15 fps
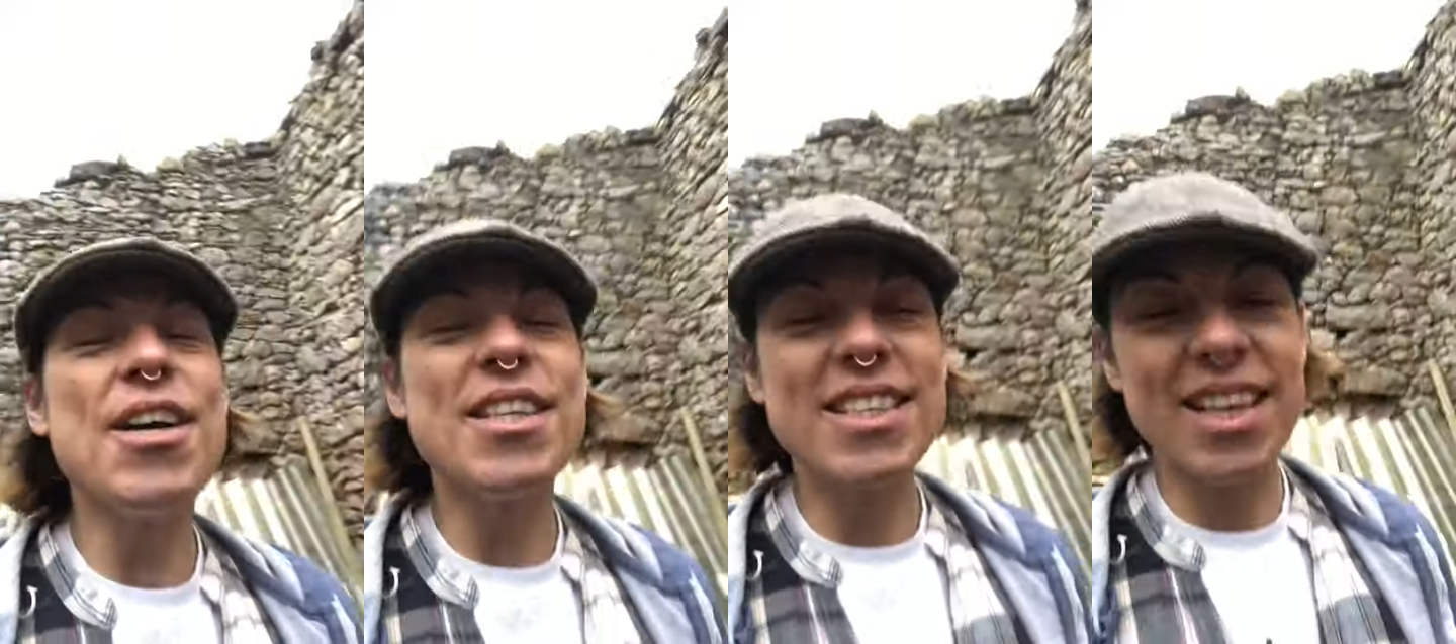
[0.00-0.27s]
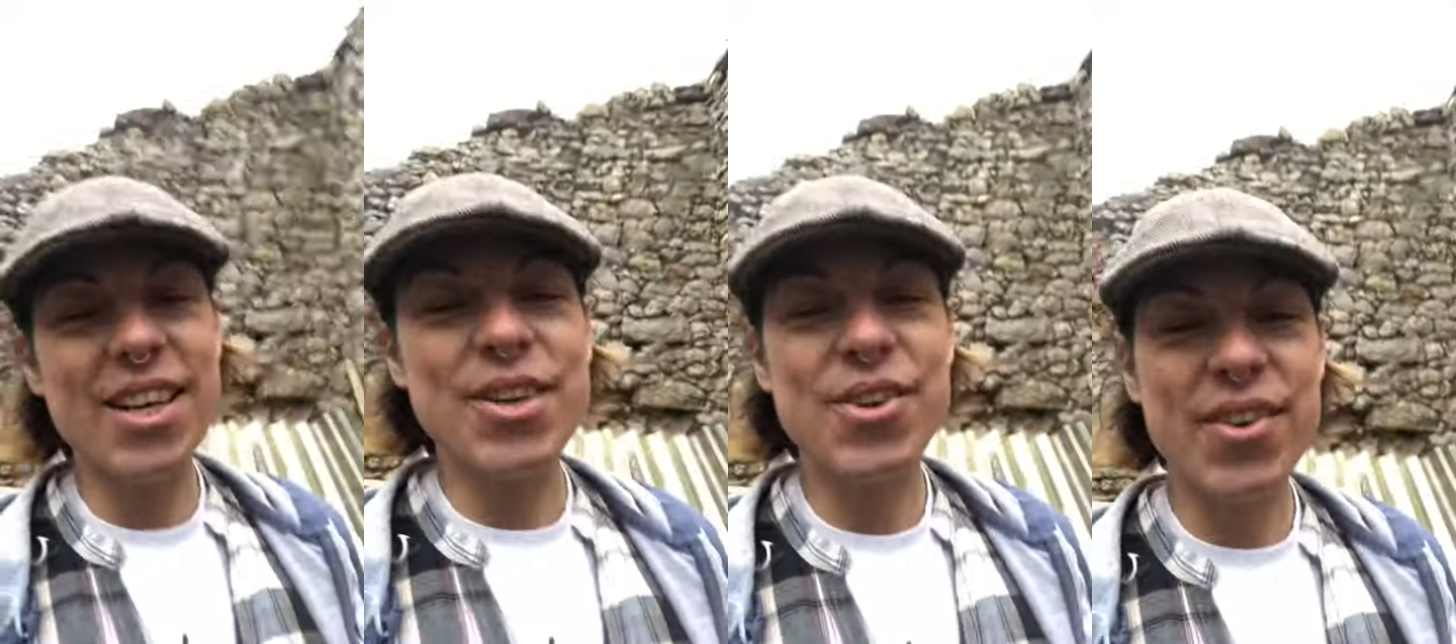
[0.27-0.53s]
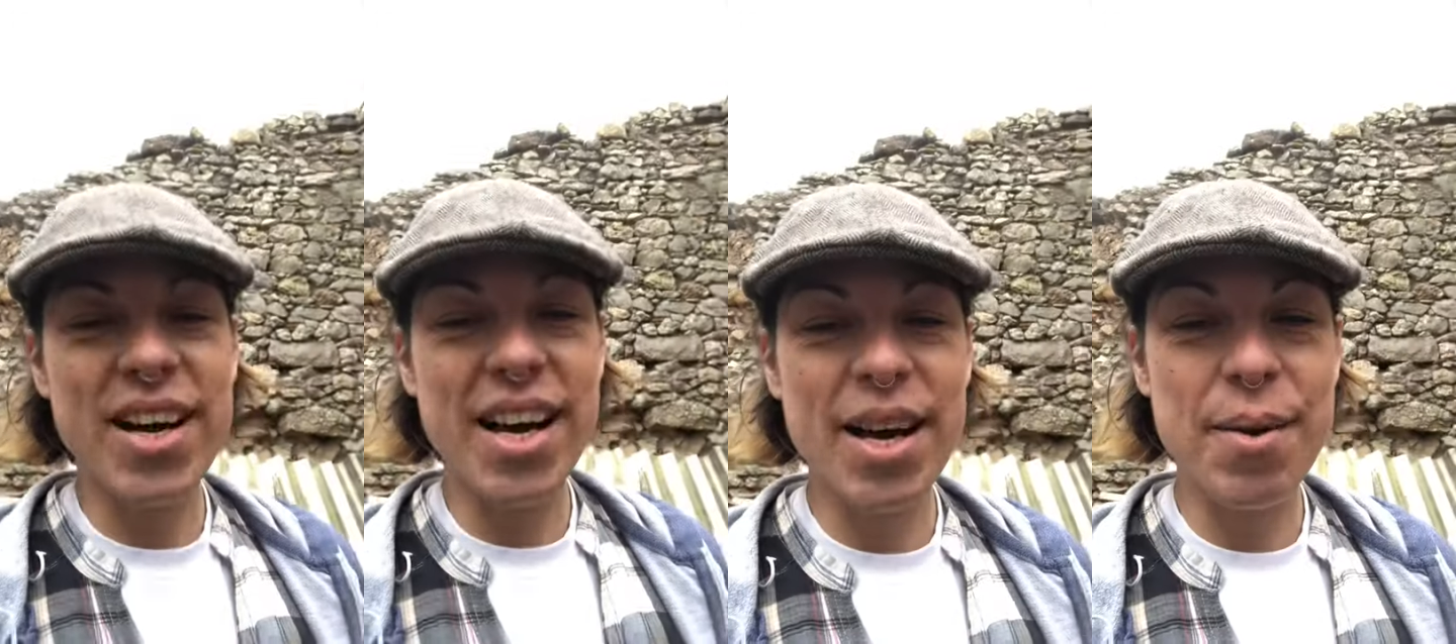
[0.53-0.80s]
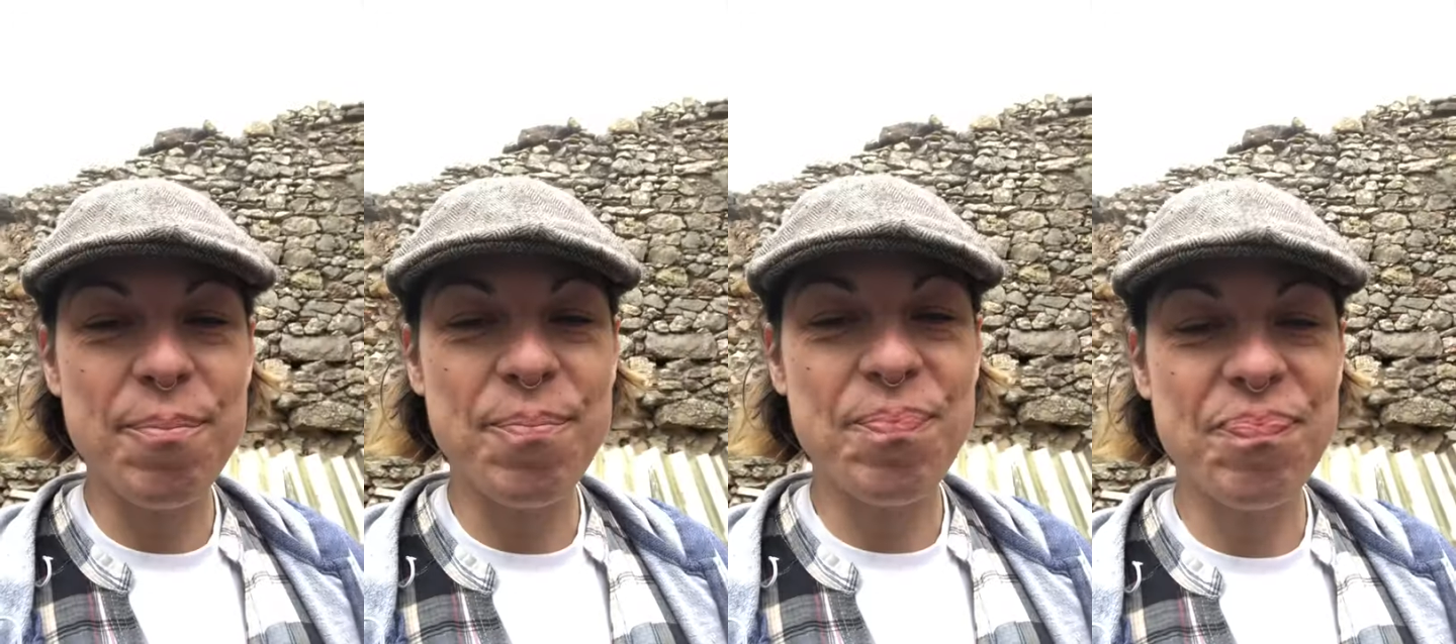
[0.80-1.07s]
so
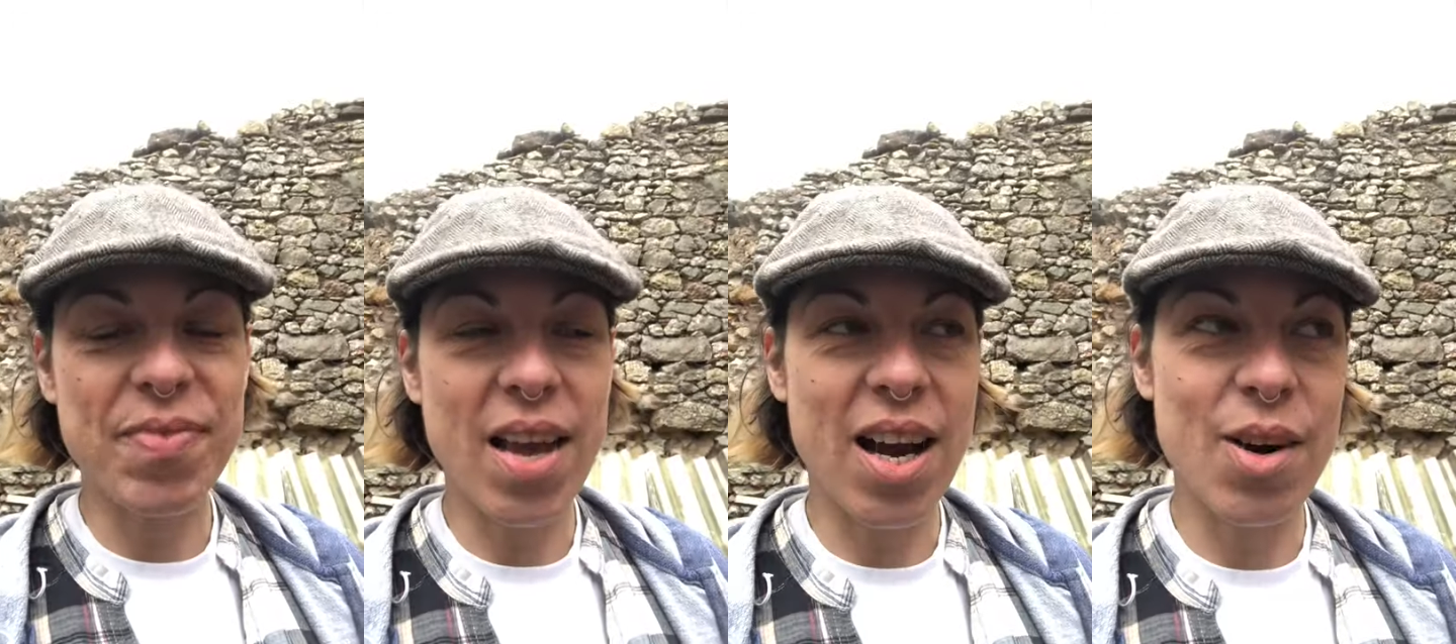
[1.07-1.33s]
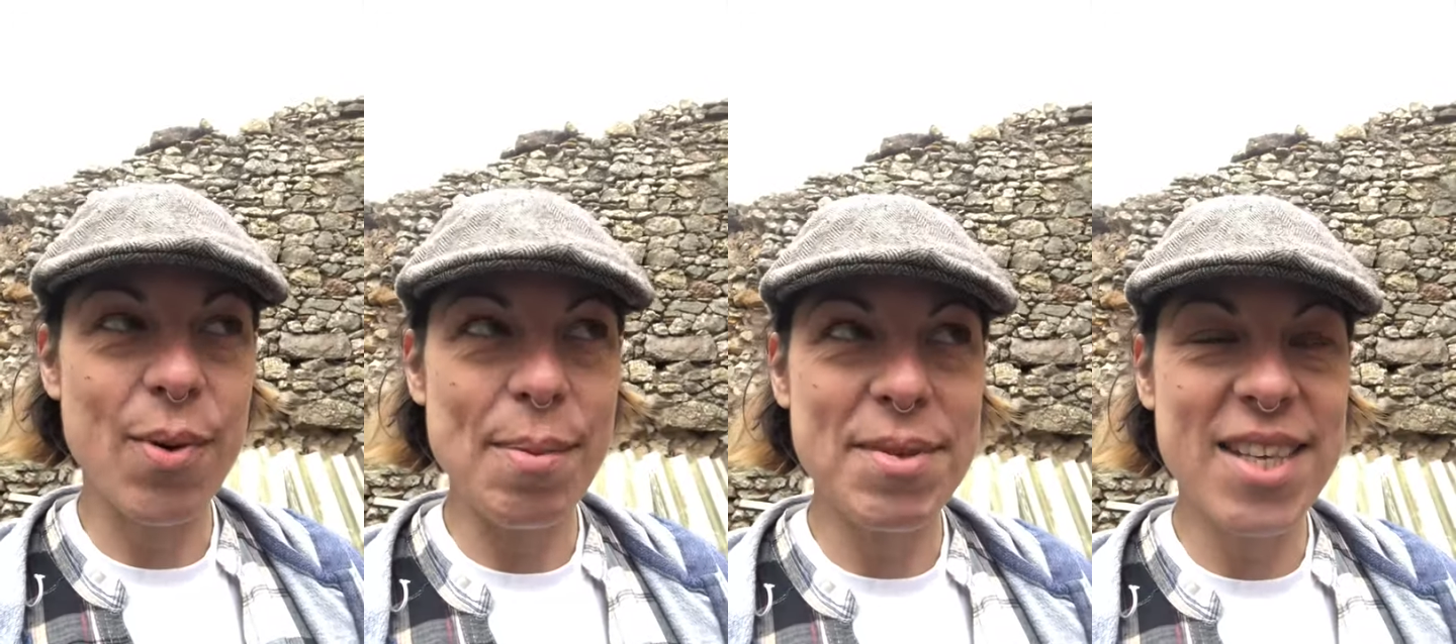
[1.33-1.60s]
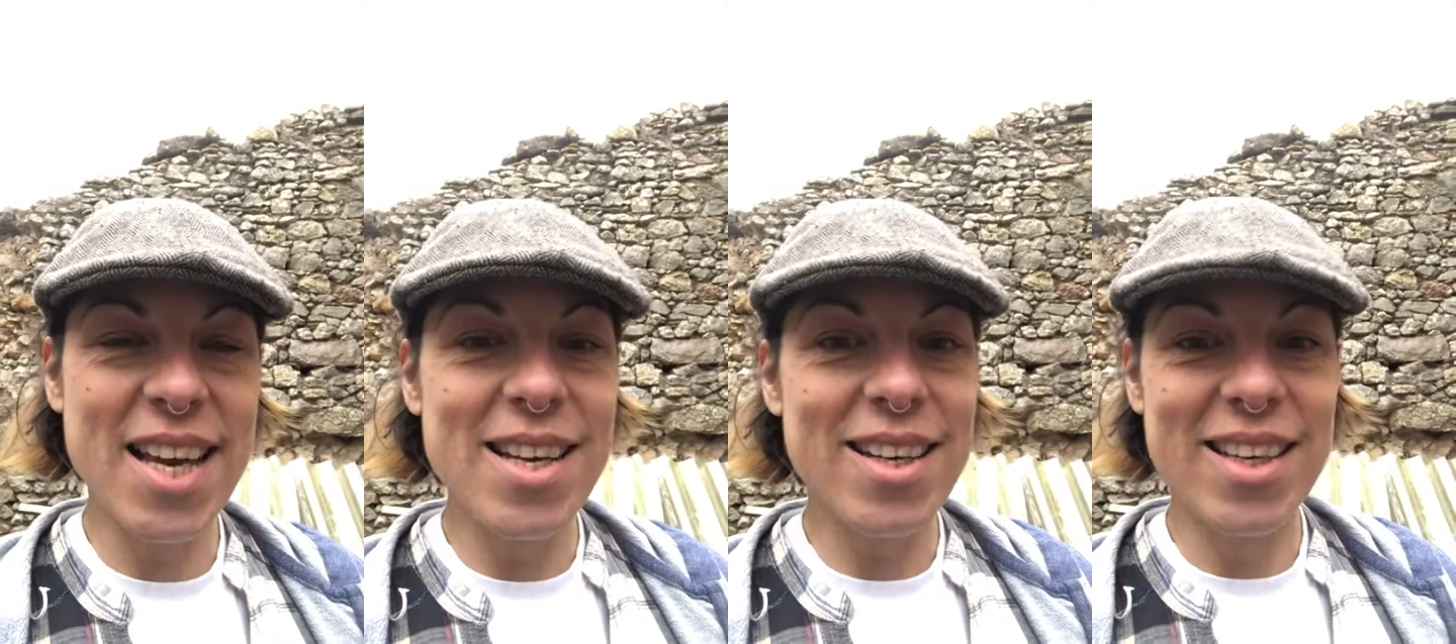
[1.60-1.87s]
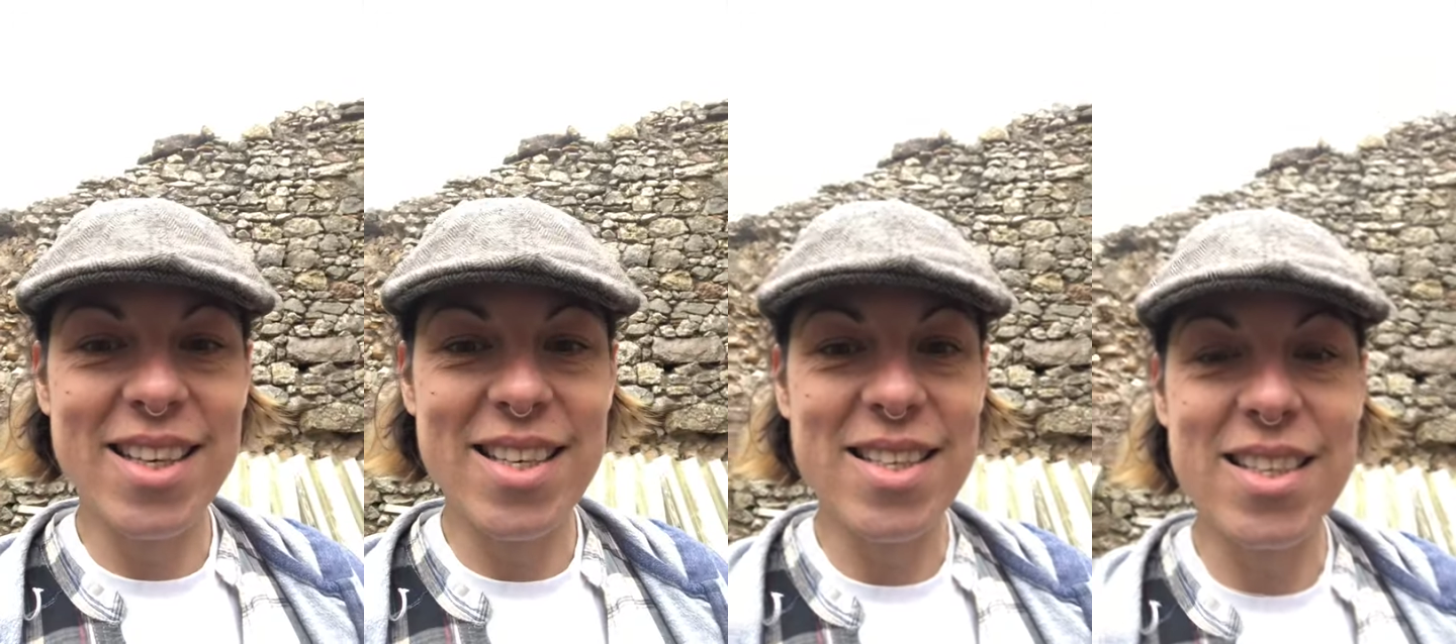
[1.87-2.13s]
um, our website
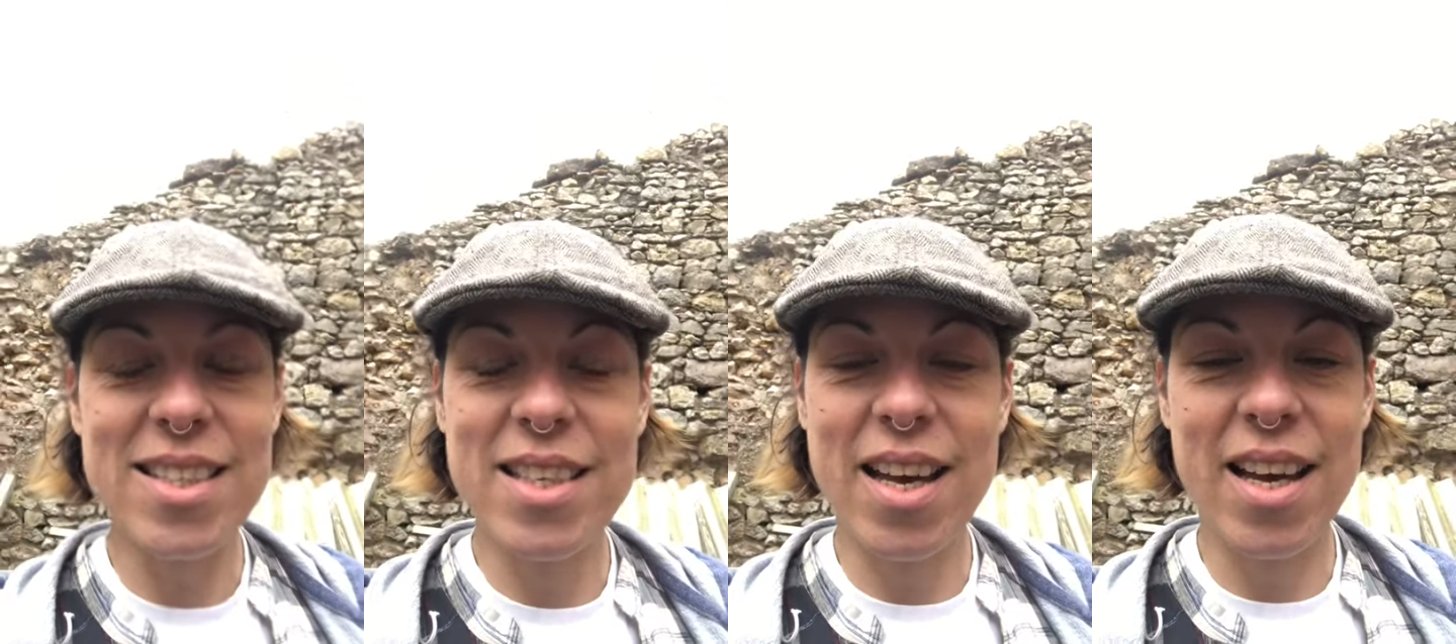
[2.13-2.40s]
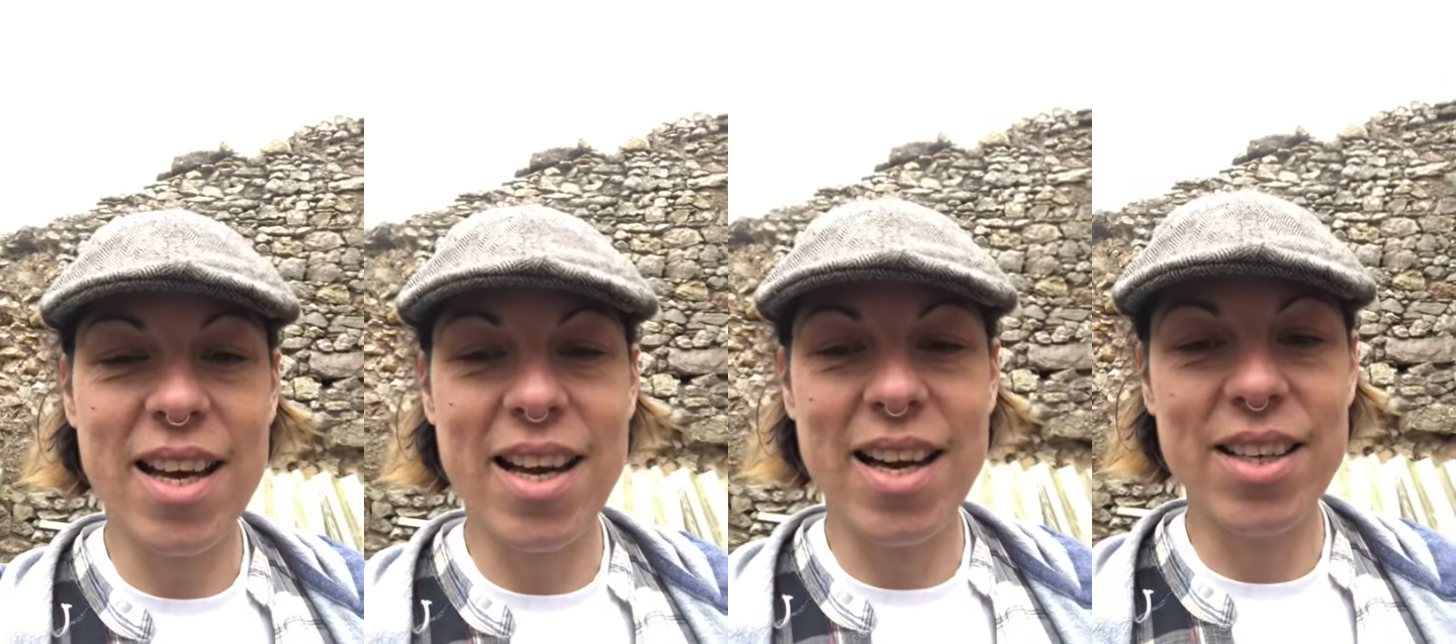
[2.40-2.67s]
is uh,